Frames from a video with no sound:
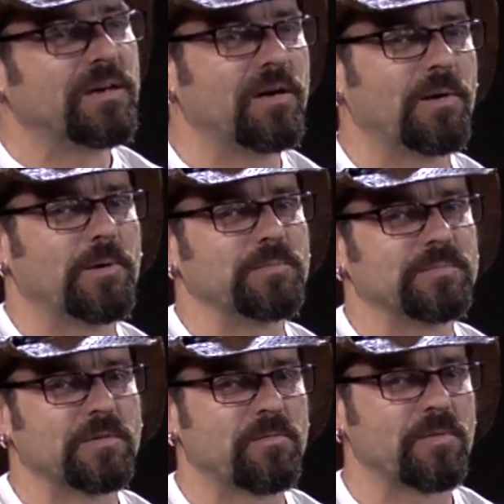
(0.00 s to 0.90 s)

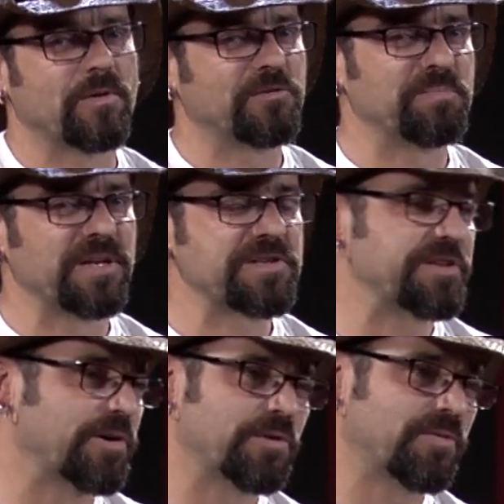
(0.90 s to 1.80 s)
Um, I've been a
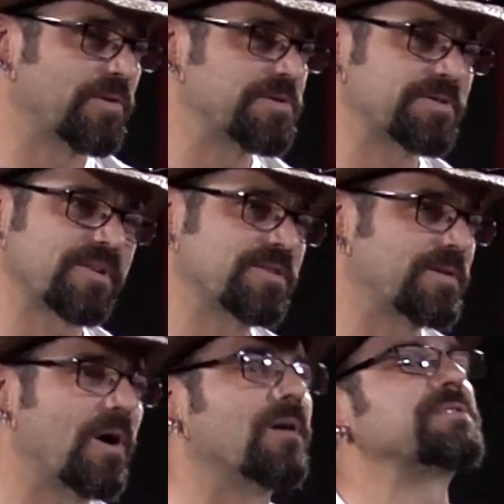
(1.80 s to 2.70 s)
singer for as,
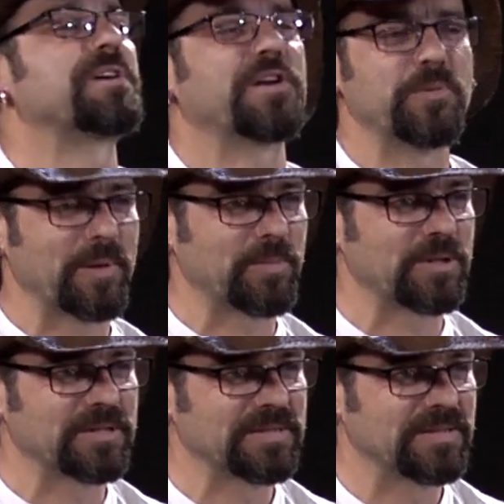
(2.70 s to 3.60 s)
as long as I can
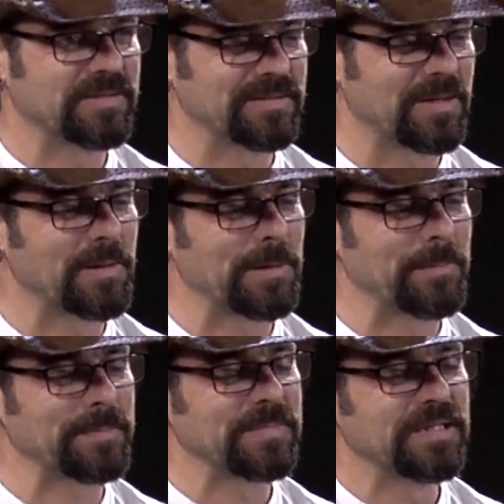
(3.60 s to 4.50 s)
remember. Okay.
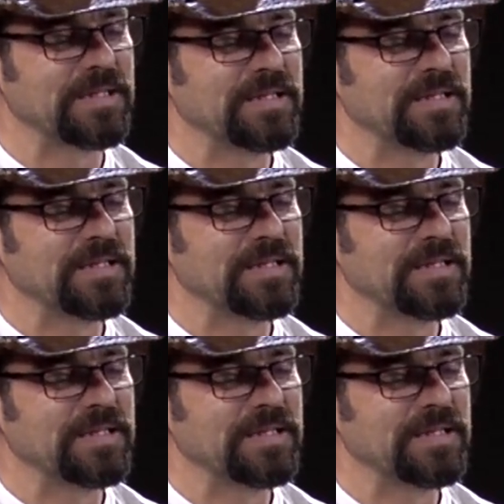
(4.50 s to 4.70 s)
Um,